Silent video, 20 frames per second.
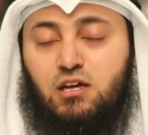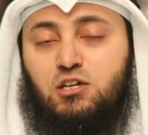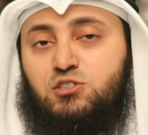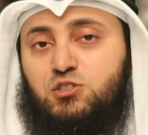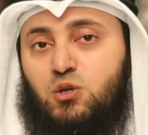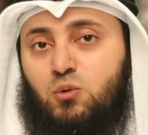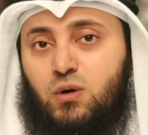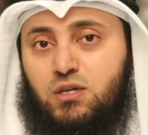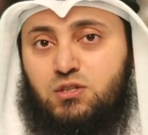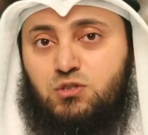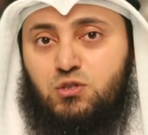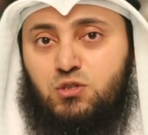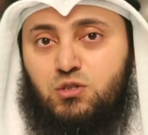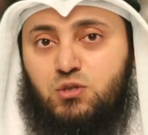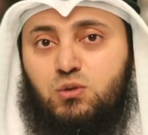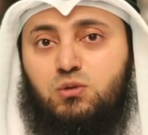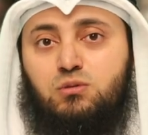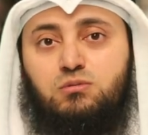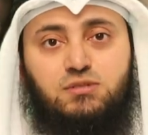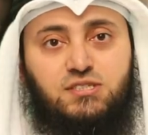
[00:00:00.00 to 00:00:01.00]
So what to
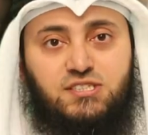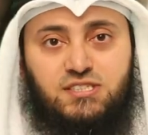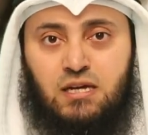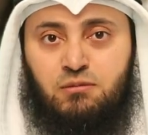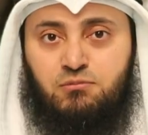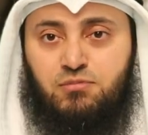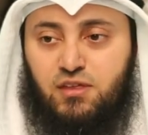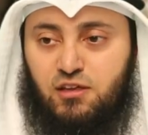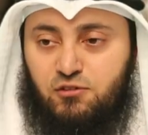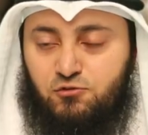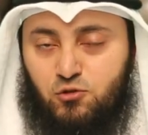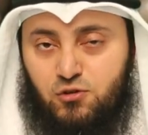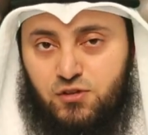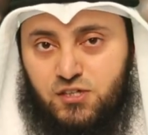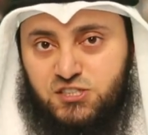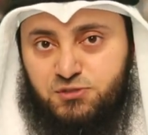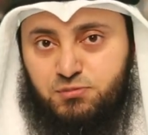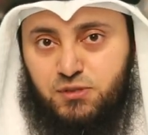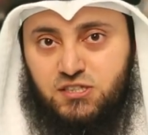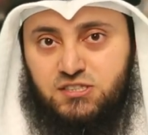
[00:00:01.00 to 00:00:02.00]
do? Same thing for
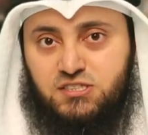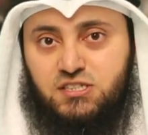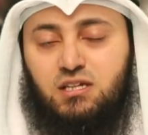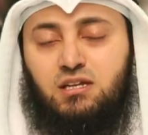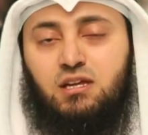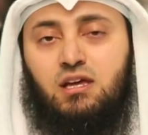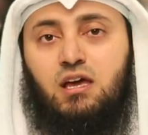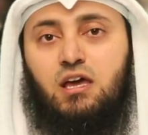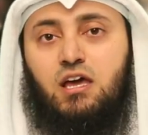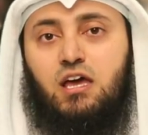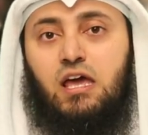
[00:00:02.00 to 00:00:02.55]
this person.